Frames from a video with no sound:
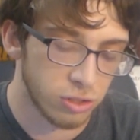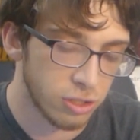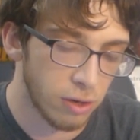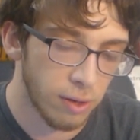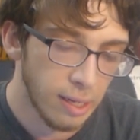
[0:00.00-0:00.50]

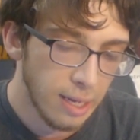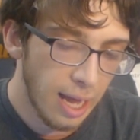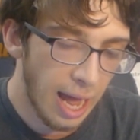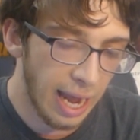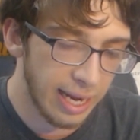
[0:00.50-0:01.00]
So
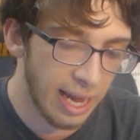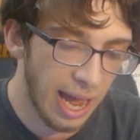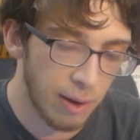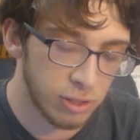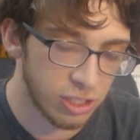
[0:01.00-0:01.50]

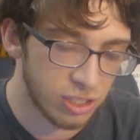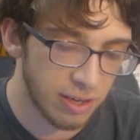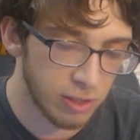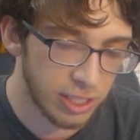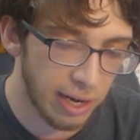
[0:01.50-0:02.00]
I would just
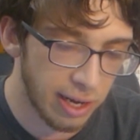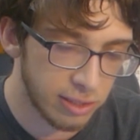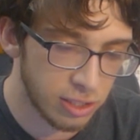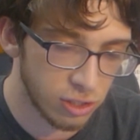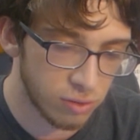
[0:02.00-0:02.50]
give a shout
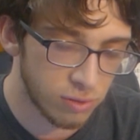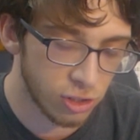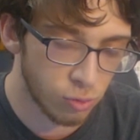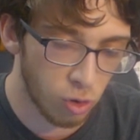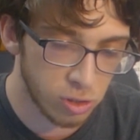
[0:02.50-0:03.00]
out to
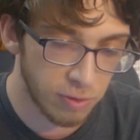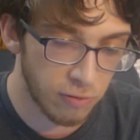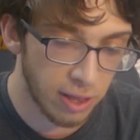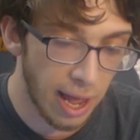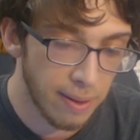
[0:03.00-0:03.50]
Schwartzman
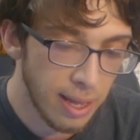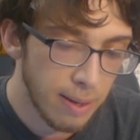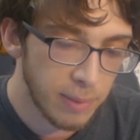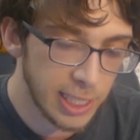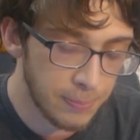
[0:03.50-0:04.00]
for that.
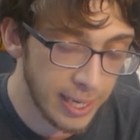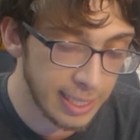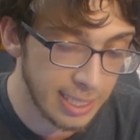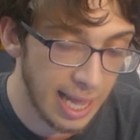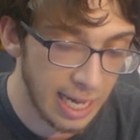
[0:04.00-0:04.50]
But he's playing
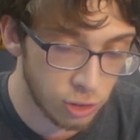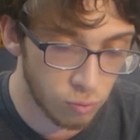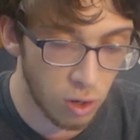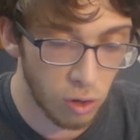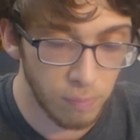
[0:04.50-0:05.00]
his last
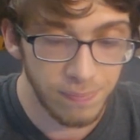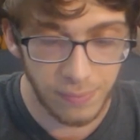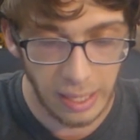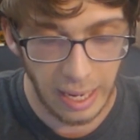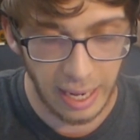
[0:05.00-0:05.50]
Rome,
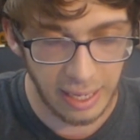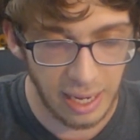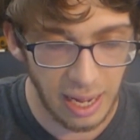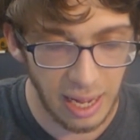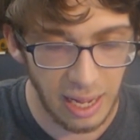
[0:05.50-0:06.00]
and
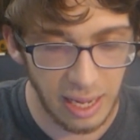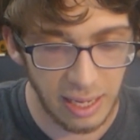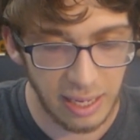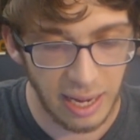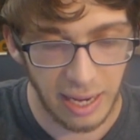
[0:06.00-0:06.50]

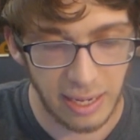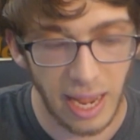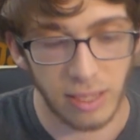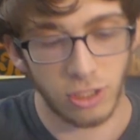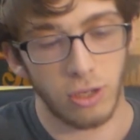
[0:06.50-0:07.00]

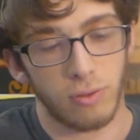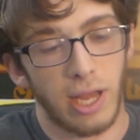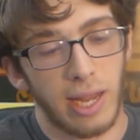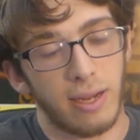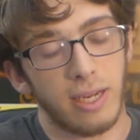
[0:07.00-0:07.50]
so
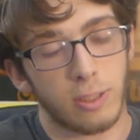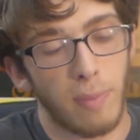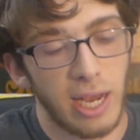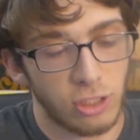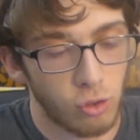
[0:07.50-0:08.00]
that is
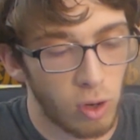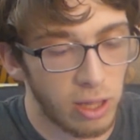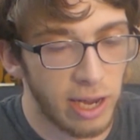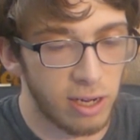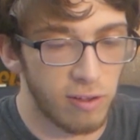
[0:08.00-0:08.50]
my
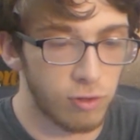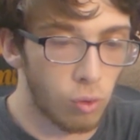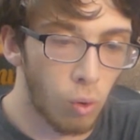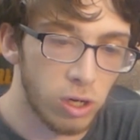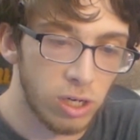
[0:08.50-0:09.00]
storyline of the
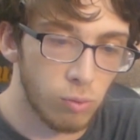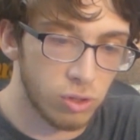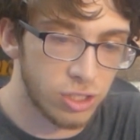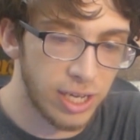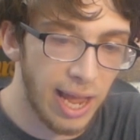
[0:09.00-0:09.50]
quarter.
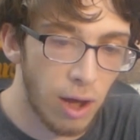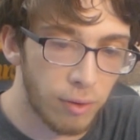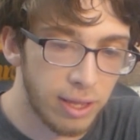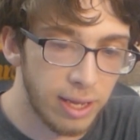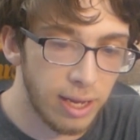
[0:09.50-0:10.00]
We'll see how
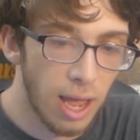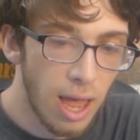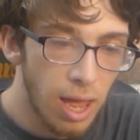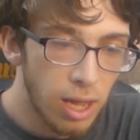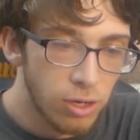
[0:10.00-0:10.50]
he
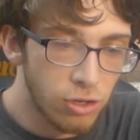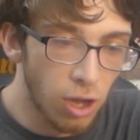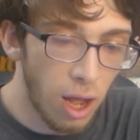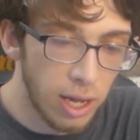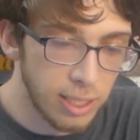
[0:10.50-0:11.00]

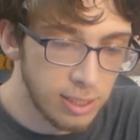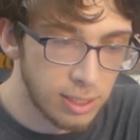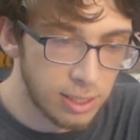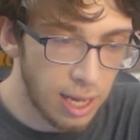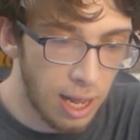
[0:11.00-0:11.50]

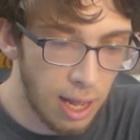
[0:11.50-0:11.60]
does.